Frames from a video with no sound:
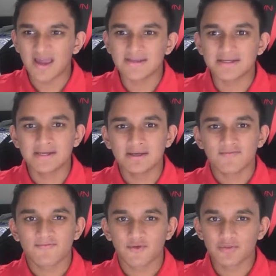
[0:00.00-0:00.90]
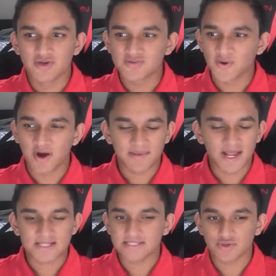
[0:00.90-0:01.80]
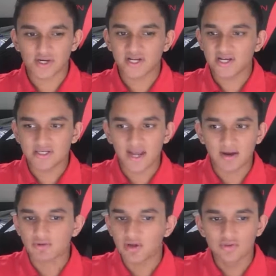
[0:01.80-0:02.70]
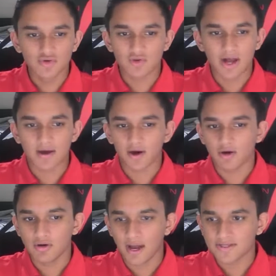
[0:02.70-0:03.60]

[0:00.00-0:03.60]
And for the most part, I'm not discrediting Tyron Lue at all.